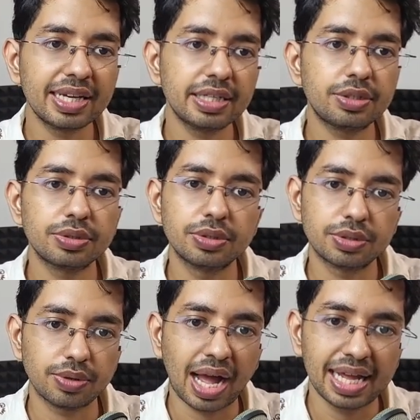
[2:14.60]
need to go
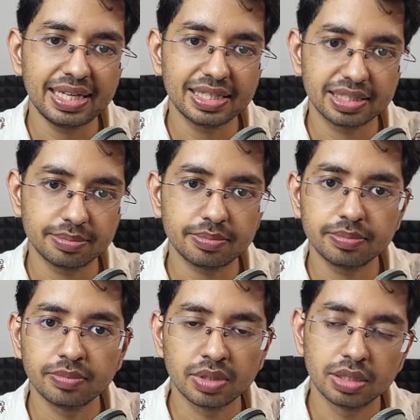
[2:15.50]
to IAM.
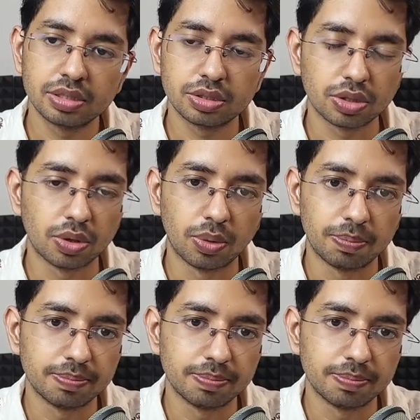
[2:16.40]
So